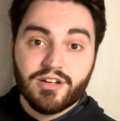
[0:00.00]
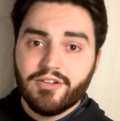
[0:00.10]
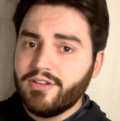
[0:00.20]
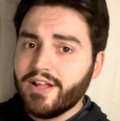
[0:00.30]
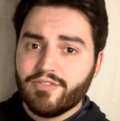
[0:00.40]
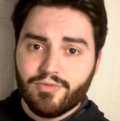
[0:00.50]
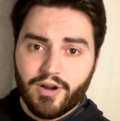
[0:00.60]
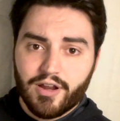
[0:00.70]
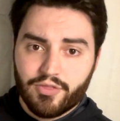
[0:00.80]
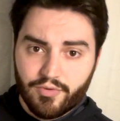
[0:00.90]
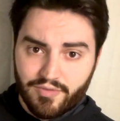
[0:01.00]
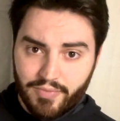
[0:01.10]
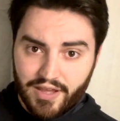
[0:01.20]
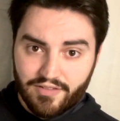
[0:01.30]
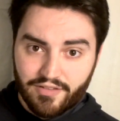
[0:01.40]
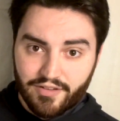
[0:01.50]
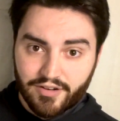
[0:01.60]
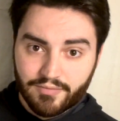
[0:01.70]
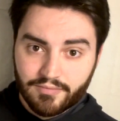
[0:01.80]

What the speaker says: let's run it through some paces here.